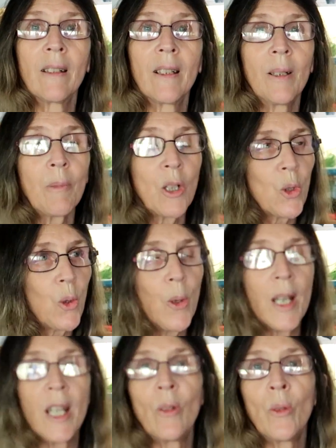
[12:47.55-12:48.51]
I'm not
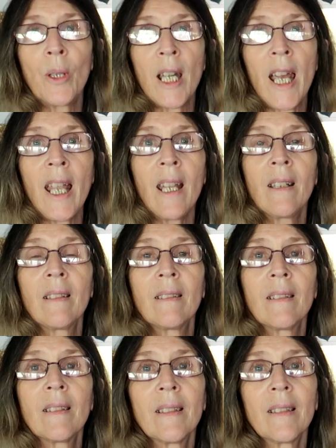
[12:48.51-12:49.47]
talking all day,
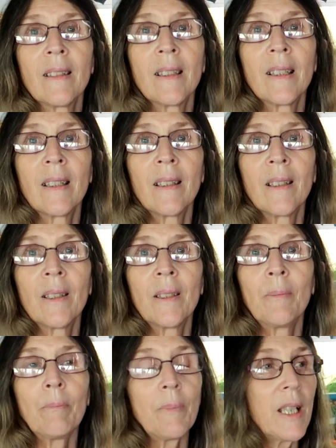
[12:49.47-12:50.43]

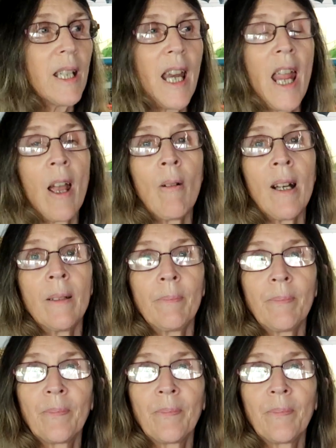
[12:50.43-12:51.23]
but an hour.